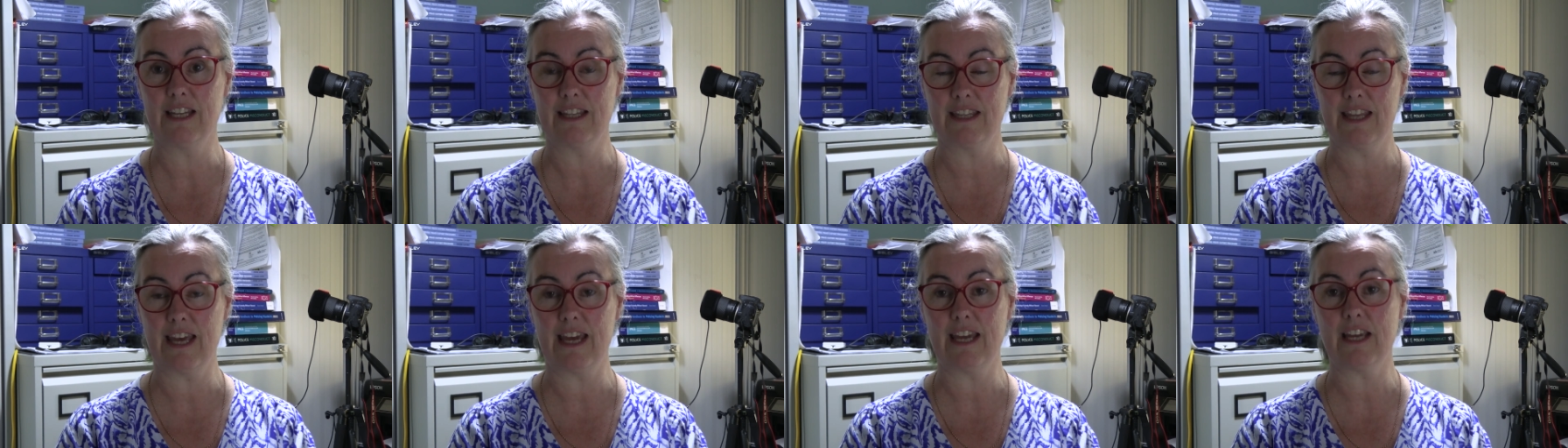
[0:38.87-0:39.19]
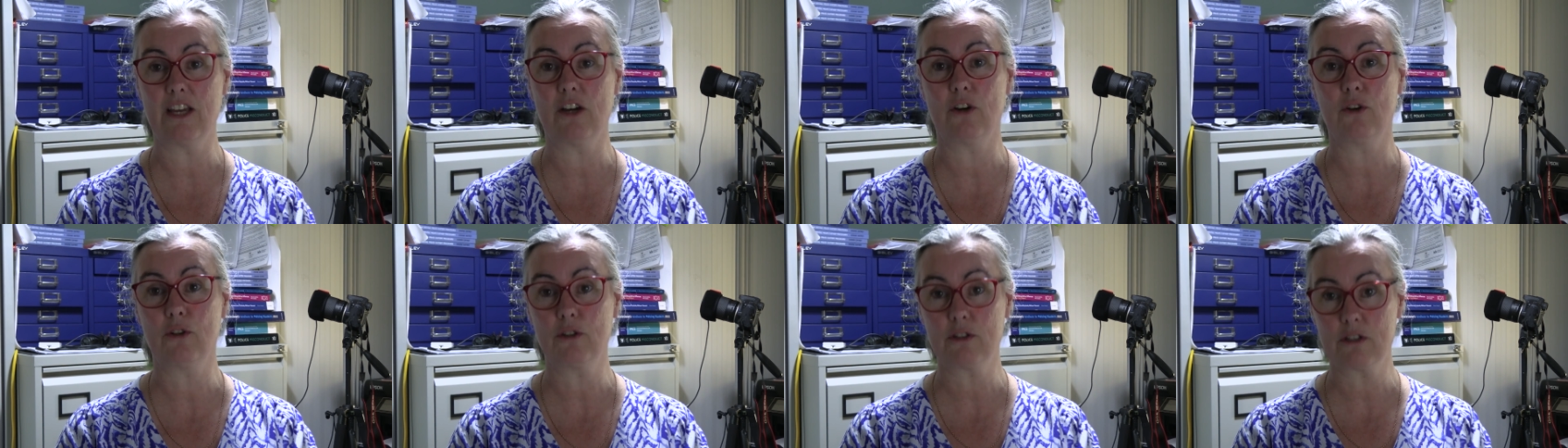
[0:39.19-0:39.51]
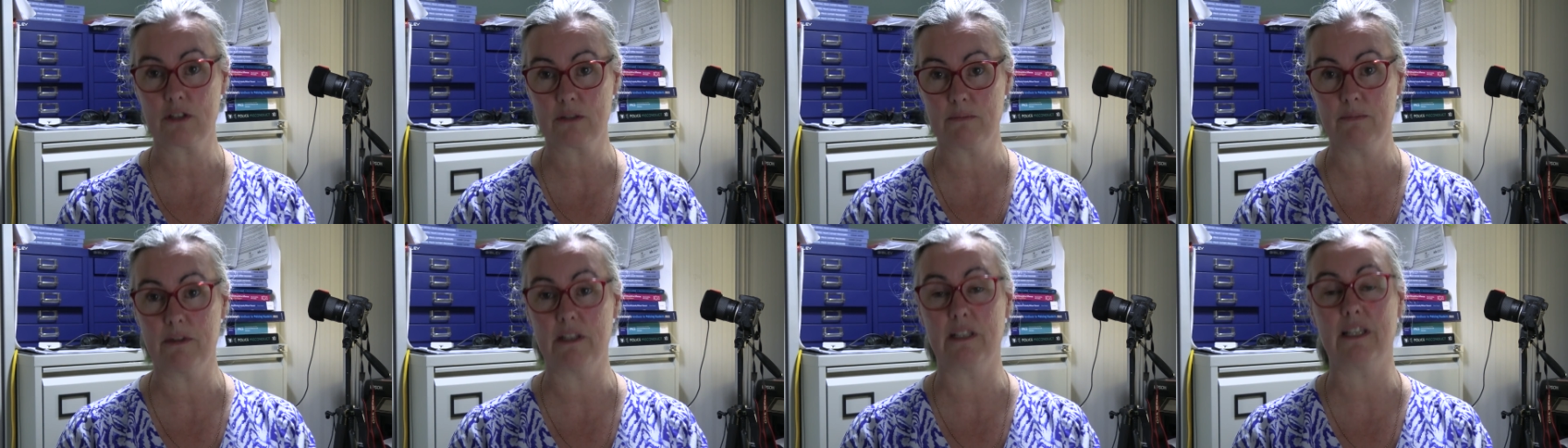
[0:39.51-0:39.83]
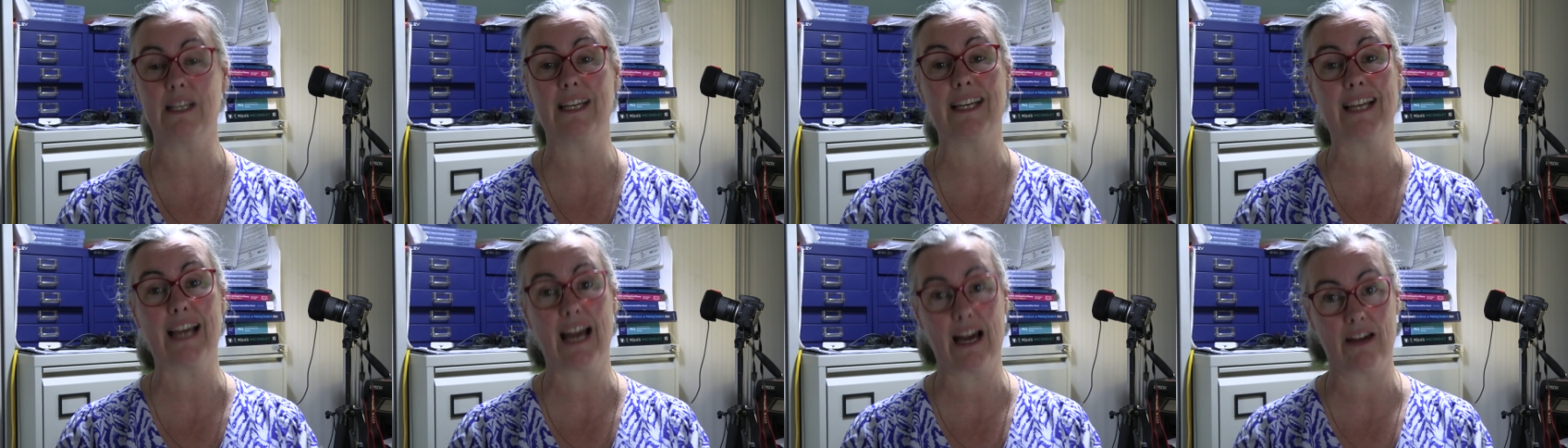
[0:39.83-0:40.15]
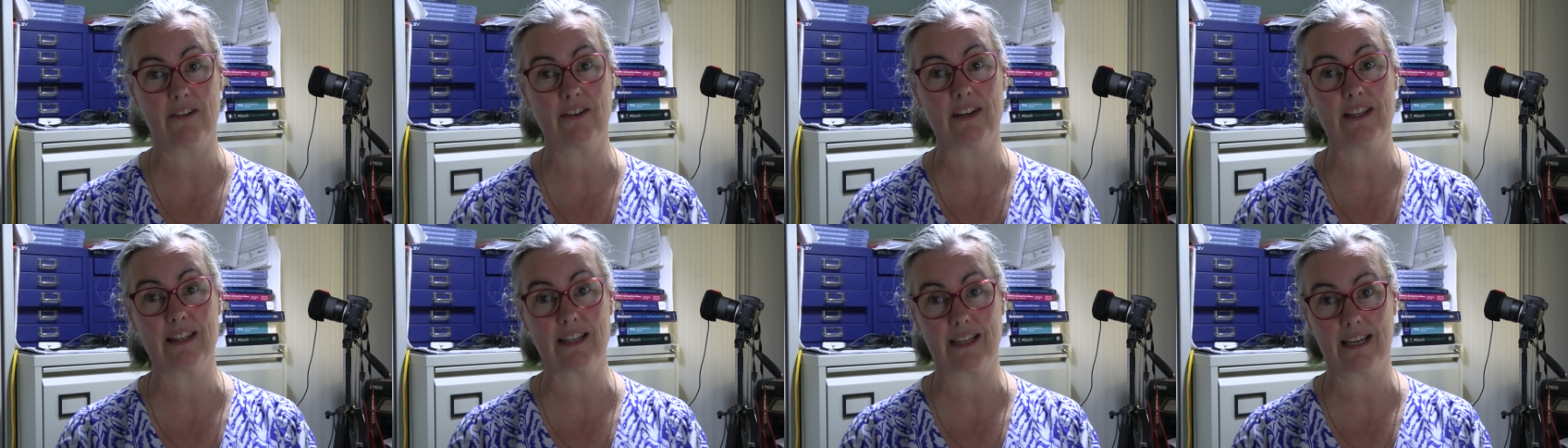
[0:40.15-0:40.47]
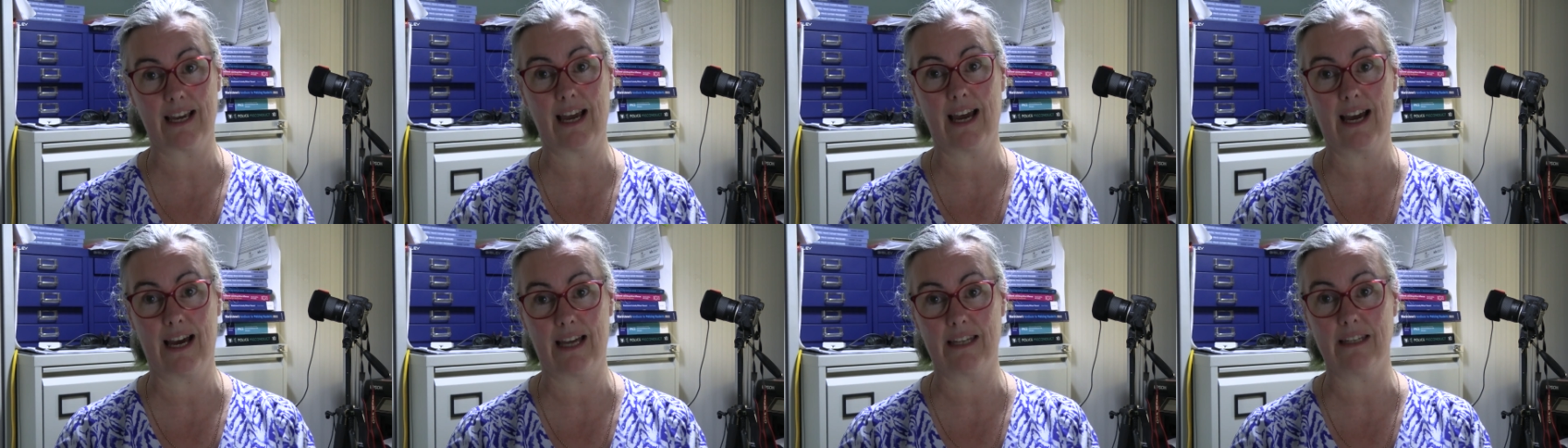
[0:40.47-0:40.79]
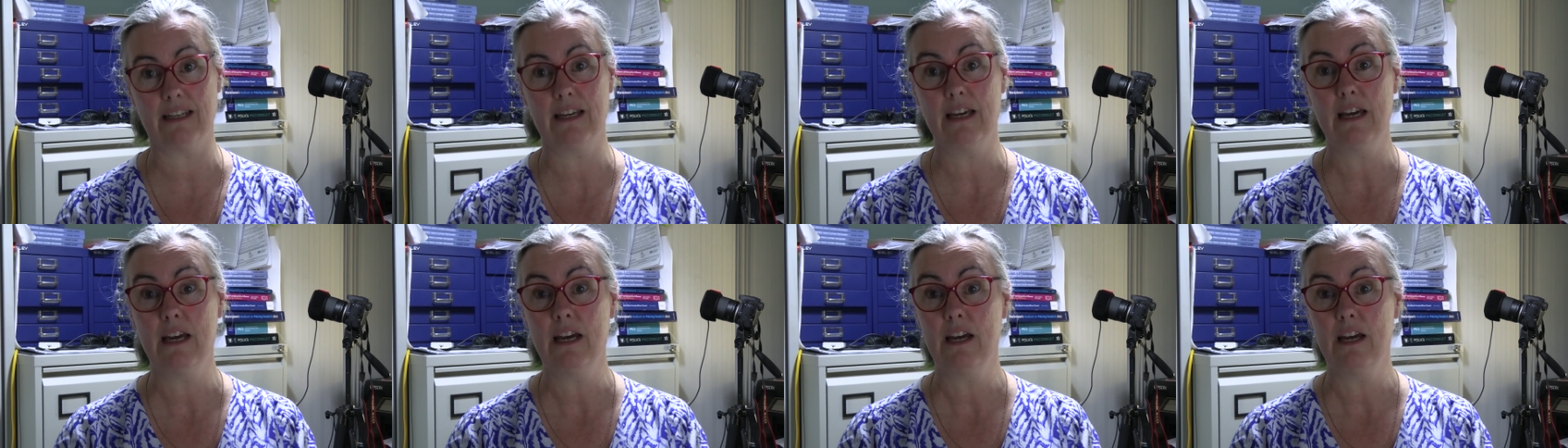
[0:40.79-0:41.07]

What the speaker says: they ultimately carry the can